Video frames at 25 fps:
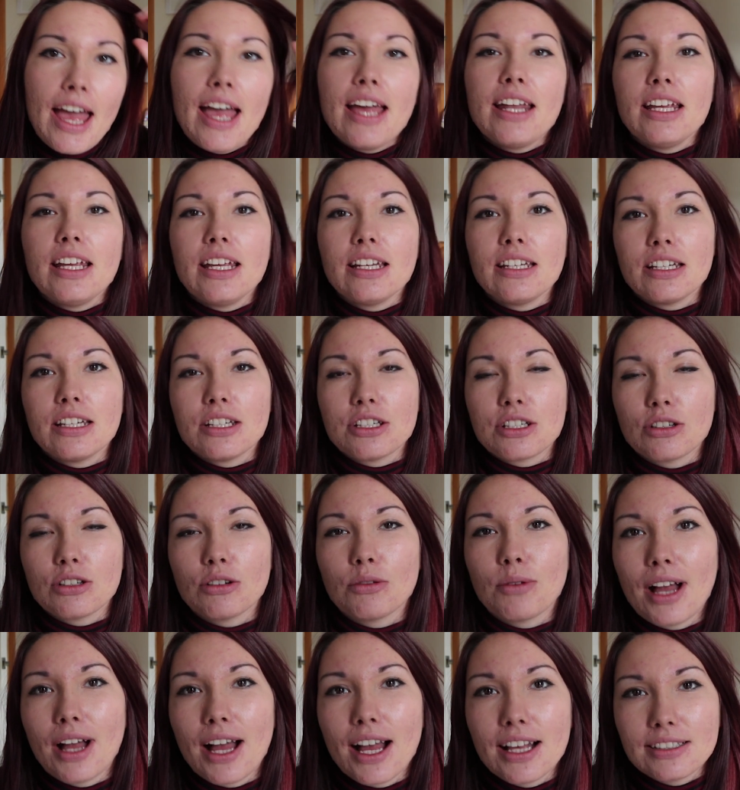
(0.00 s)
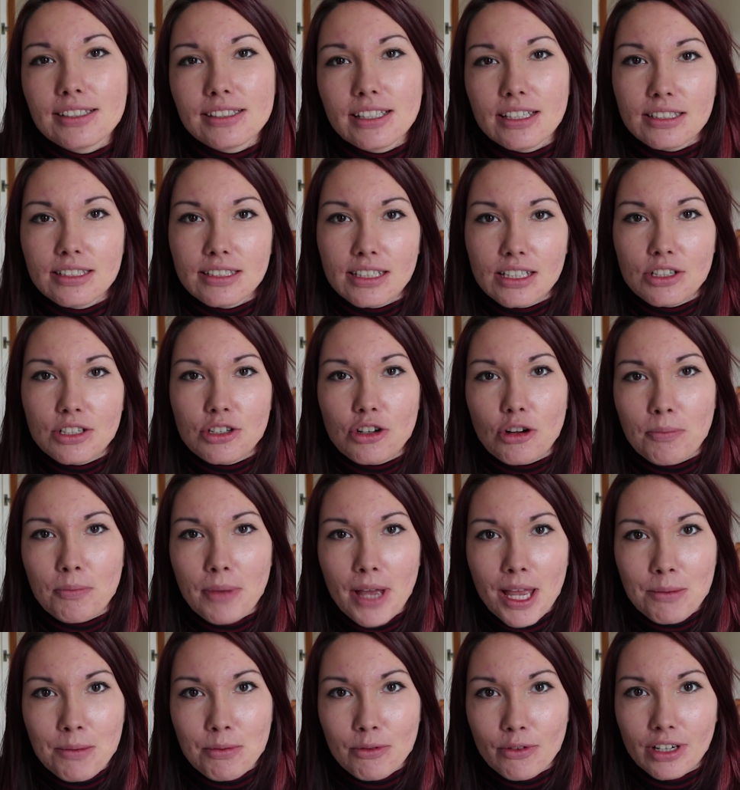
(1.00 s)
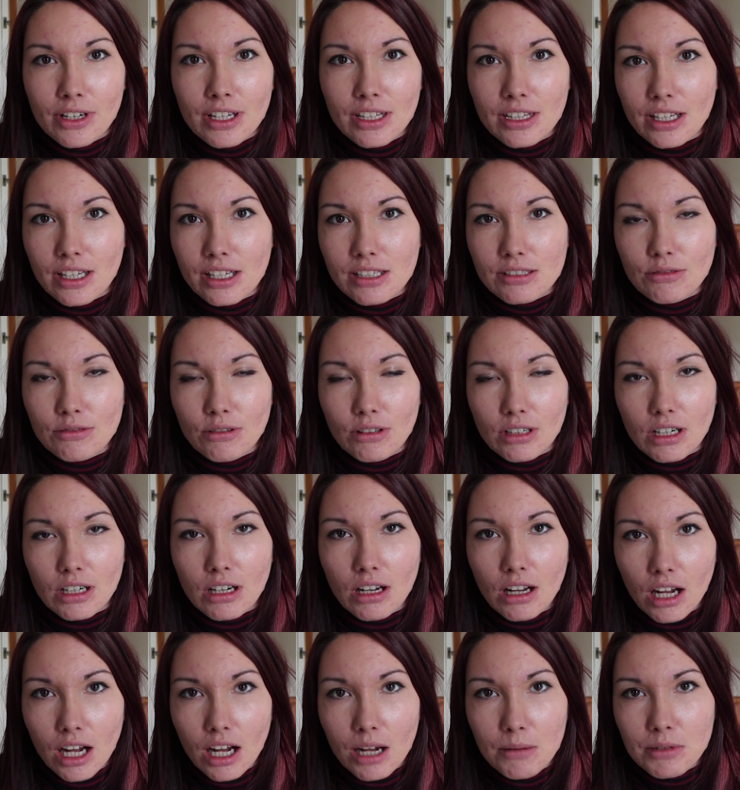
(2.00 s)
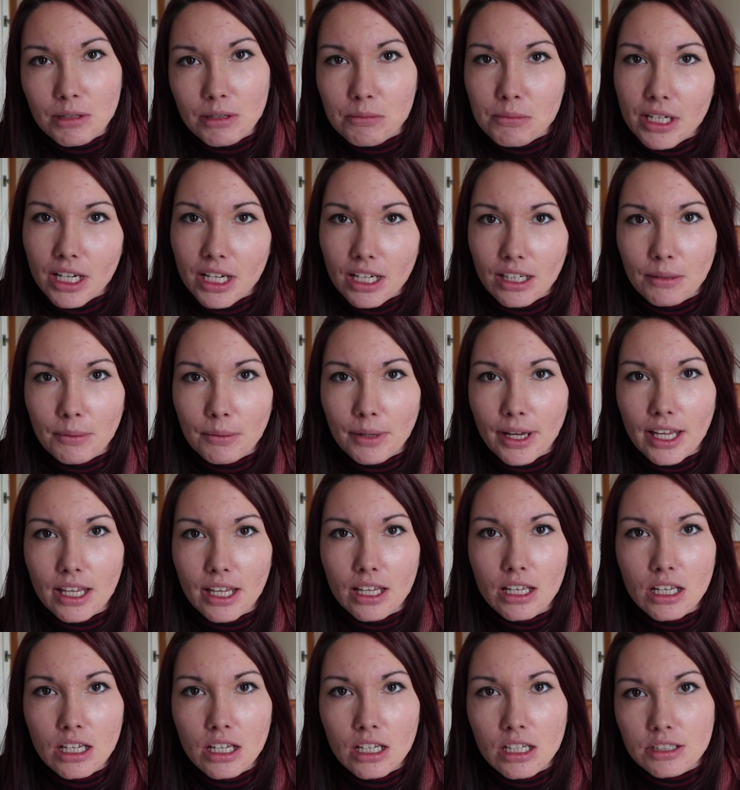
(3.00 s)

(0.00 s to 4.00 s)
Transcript: any additional acids into your paper or anything. It's not going to harm them in any way.